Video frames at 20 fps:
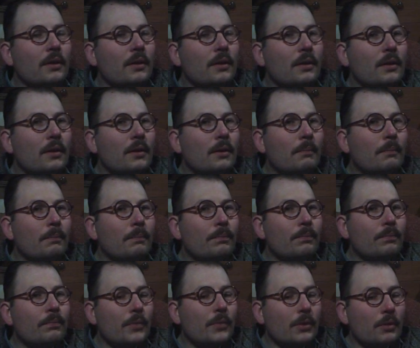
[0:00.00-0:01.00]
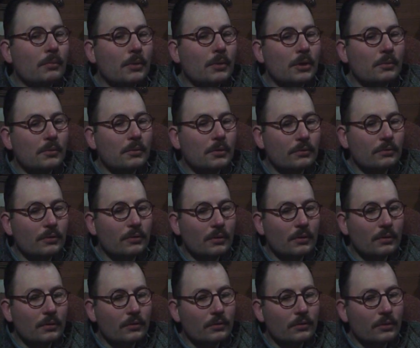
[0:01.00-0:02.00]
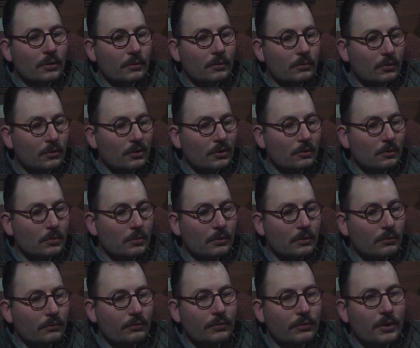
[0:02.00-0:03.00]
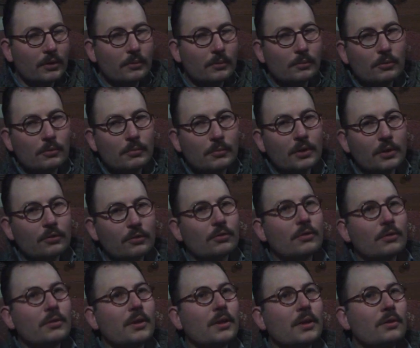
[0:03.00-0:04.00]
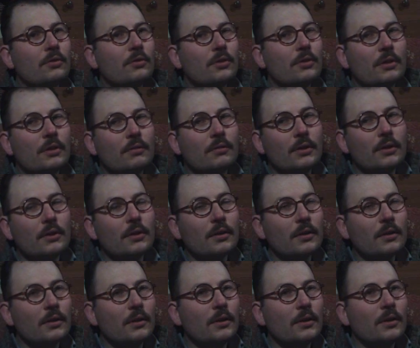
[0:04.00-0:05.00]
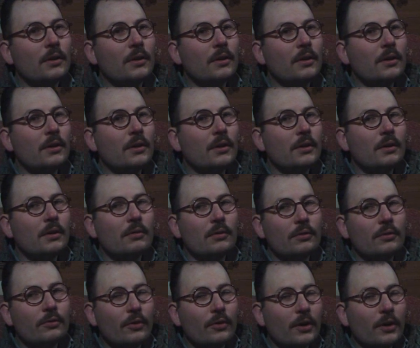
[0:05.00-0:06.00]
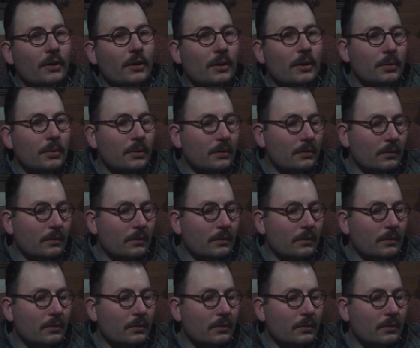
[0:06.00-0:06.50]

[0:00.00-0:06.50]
At the moment I've got just a little bit of Eramore mixture in there just to give it a fire up.